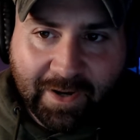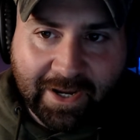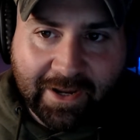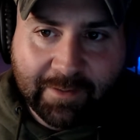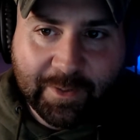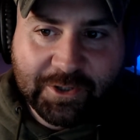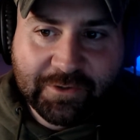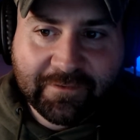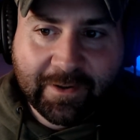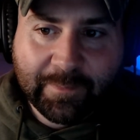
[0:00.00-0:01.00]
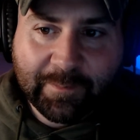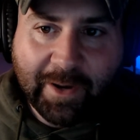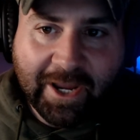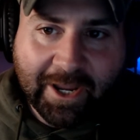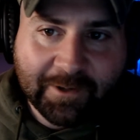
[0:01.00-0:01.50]
image of him in my
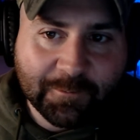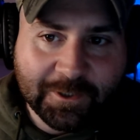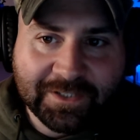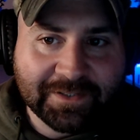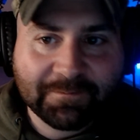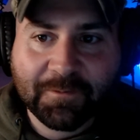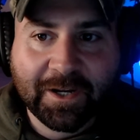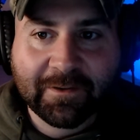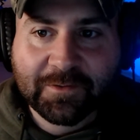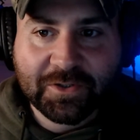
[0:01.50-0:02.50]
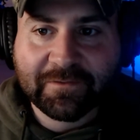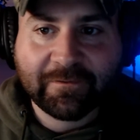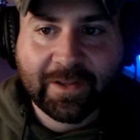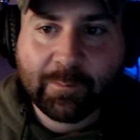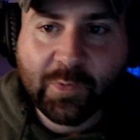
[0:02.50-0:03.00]
head was like just
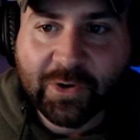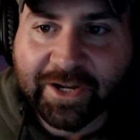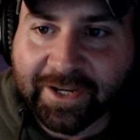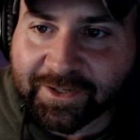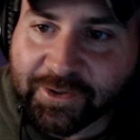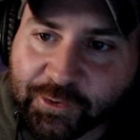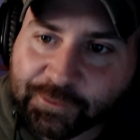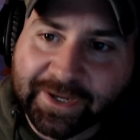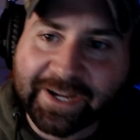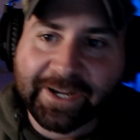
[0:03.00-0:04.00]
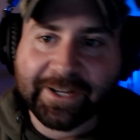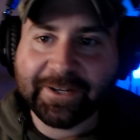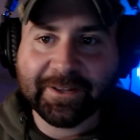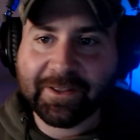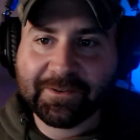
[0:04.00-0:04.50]
flamboyant and
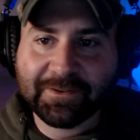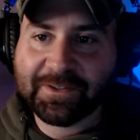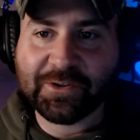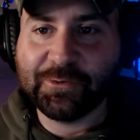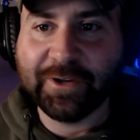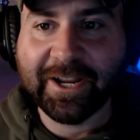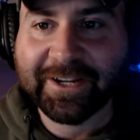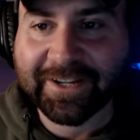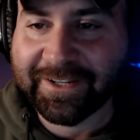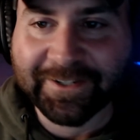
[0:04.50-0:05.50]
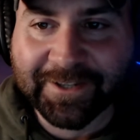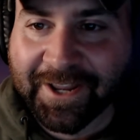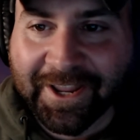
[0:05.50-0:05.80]
green tunic, and